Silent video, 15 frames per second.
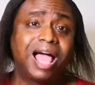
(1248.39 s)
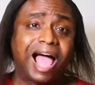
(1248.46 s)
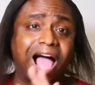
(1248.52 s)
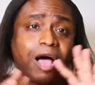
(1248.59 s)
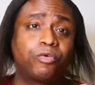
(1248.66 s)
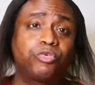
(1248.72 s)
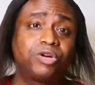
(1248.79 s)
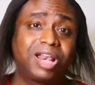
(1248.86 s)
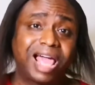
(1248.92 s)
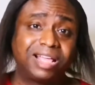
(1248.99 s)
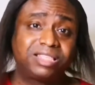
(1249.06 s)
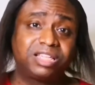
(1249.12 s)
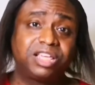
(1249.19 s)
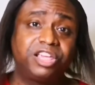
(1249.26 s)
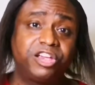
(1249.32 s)
I would
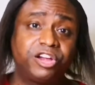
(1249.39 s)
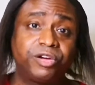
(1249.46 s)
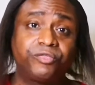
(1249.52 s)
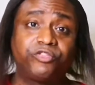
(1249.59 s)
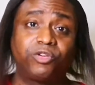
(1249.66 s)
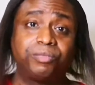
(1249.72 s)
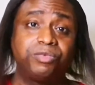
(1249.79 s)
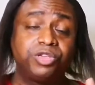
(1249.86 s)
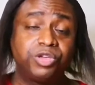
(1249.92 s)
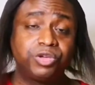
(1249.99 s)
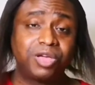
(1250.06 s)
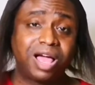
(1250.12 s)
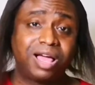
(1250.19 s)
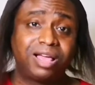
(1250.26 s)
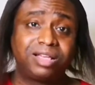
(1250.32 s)
like to hear from you
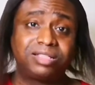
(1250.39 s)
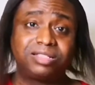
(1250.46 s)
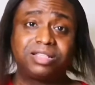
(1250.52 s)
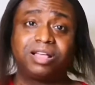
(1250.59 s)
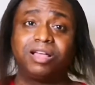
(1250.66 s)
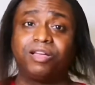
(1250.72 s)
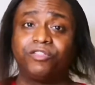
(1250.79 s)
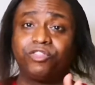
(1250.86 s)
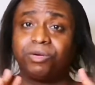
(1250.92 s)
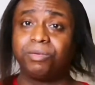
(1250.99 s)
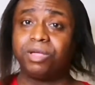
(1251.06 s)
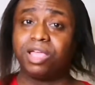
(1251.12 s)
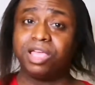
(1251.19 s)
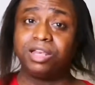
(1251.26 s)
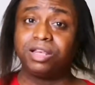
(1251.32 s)
guys,
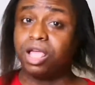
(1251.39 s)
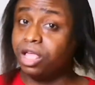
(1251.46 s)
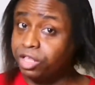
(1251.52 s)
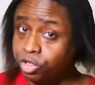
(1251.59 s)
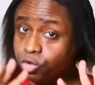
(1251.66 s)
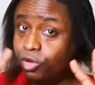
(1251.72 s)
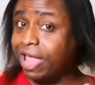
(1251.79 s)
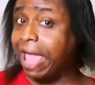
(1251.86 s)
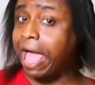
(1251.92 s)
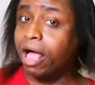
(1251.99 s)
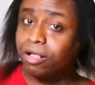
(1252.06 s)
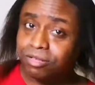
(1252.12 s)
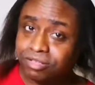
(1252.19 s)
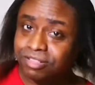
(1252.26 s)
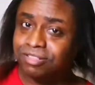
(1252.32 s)
and you
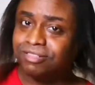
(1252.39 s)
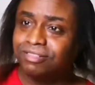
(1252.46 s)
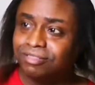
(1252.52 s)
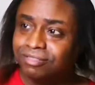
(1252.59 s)
gals,